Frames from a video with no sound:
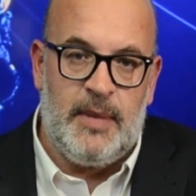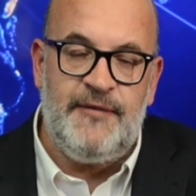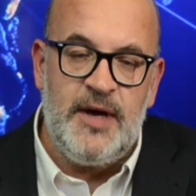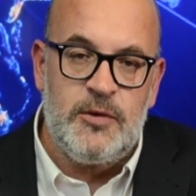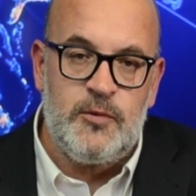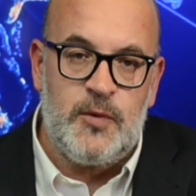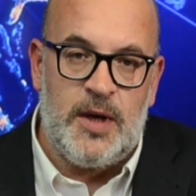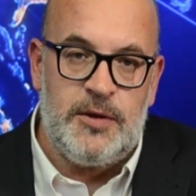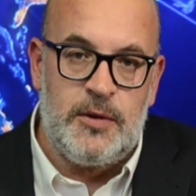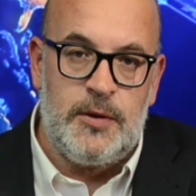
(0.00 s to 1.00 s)
My first
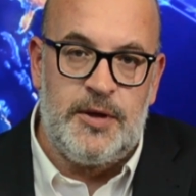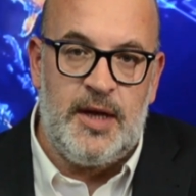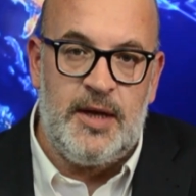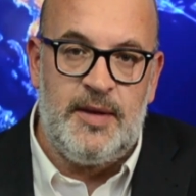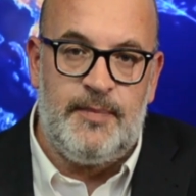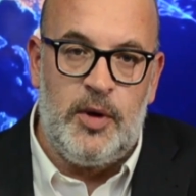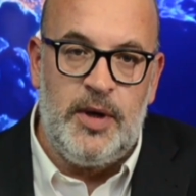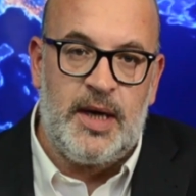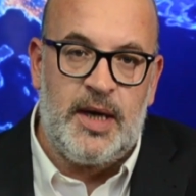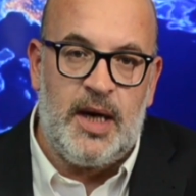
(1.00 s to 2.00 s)
question concerns the
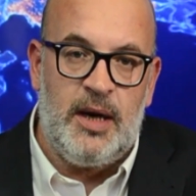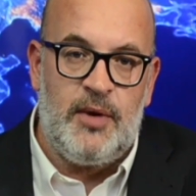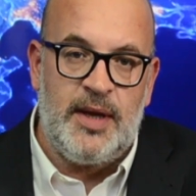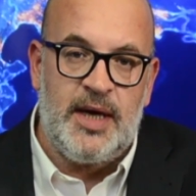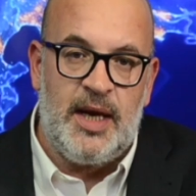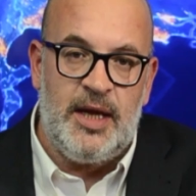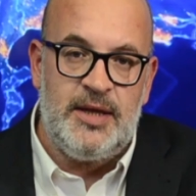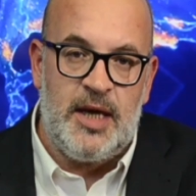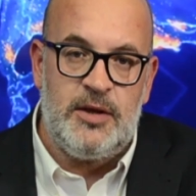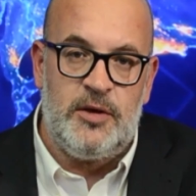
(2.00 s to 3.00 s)
political
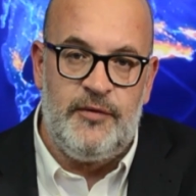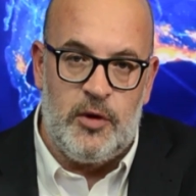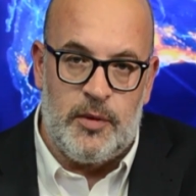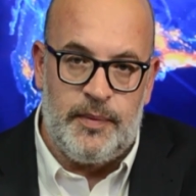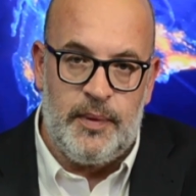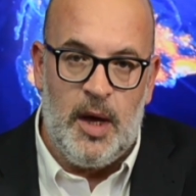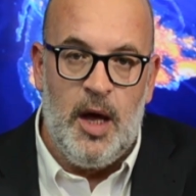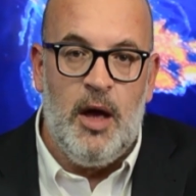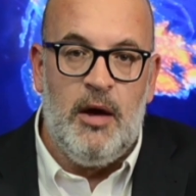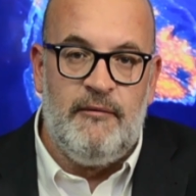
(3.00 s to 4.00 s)
radicalization of Europe.
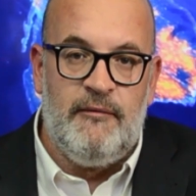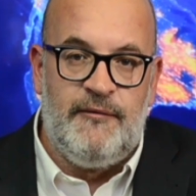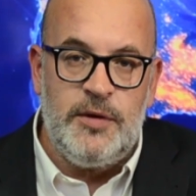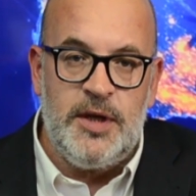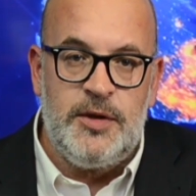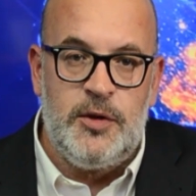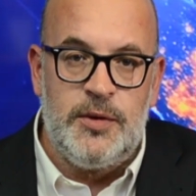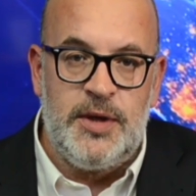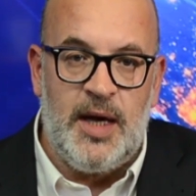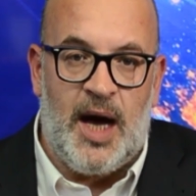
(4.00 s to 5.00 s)
Voters
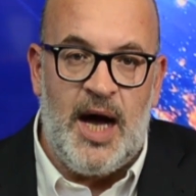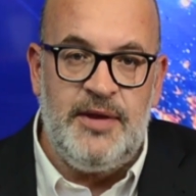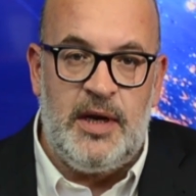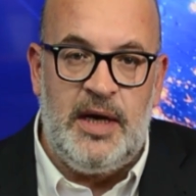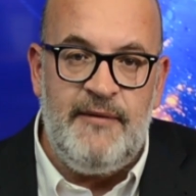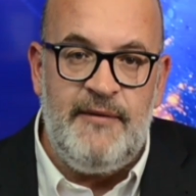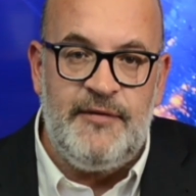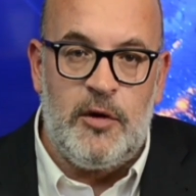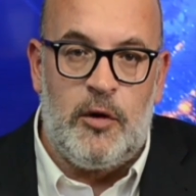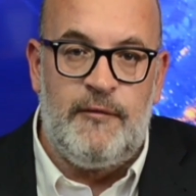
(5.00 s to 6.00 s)
choosing either
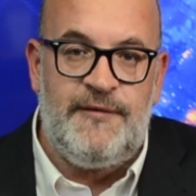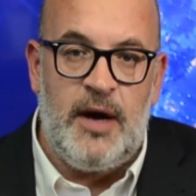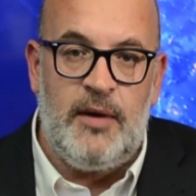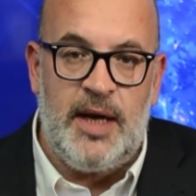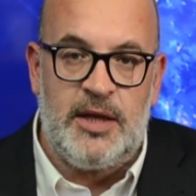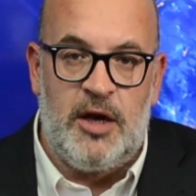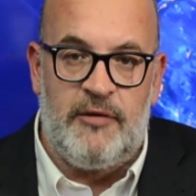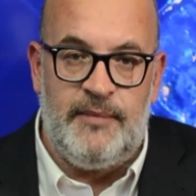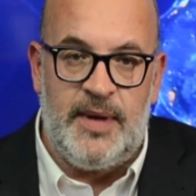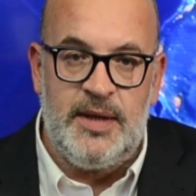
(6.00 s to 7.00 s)
left or far-right
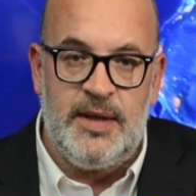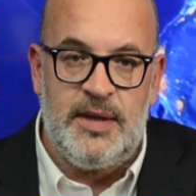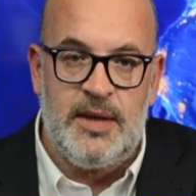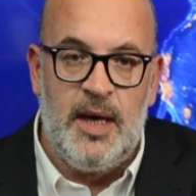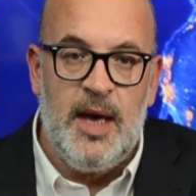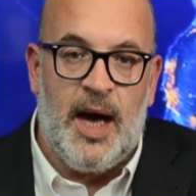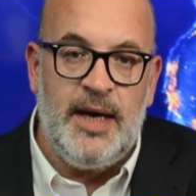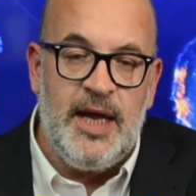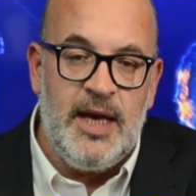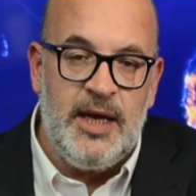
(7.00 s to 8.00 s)
governments,
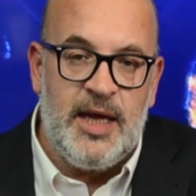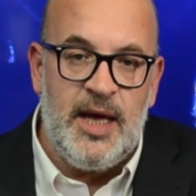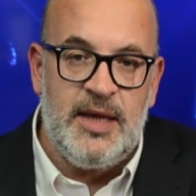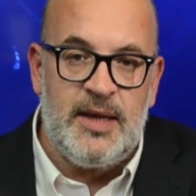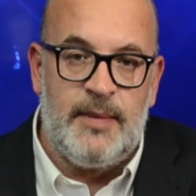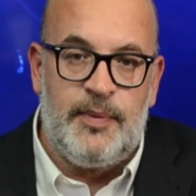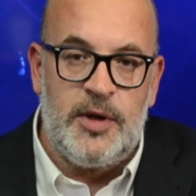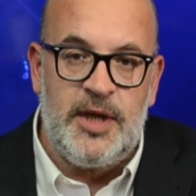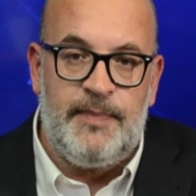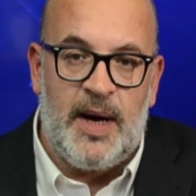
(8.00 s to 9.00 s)
and in any case
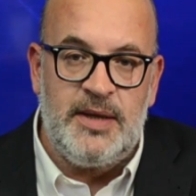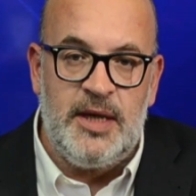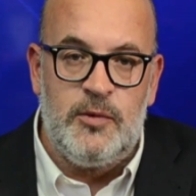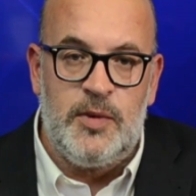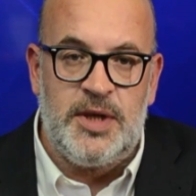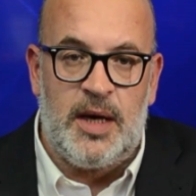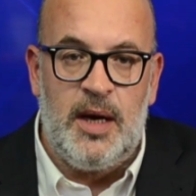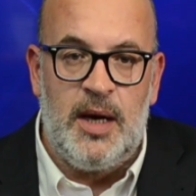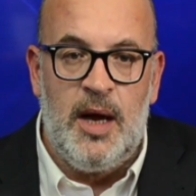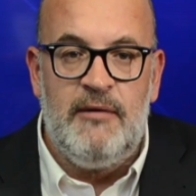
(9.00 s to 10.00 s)
supporting parties which
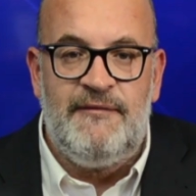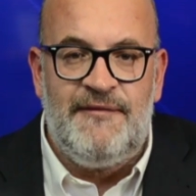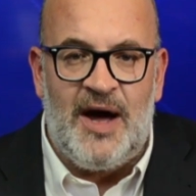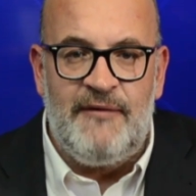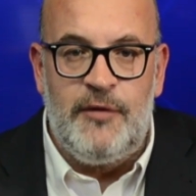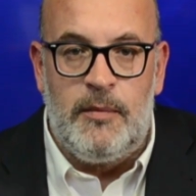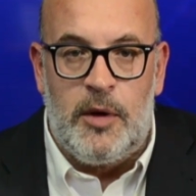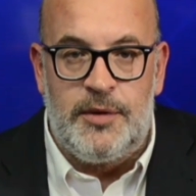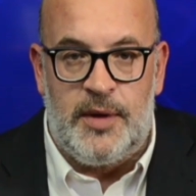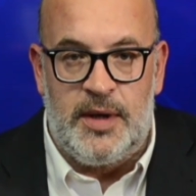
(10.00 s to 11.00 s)
are far from
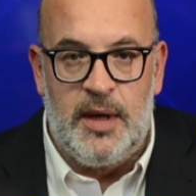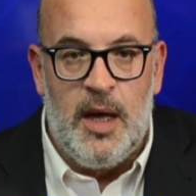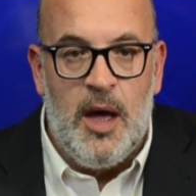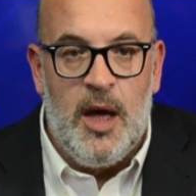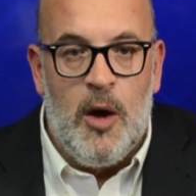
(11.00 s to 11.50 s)
moderate.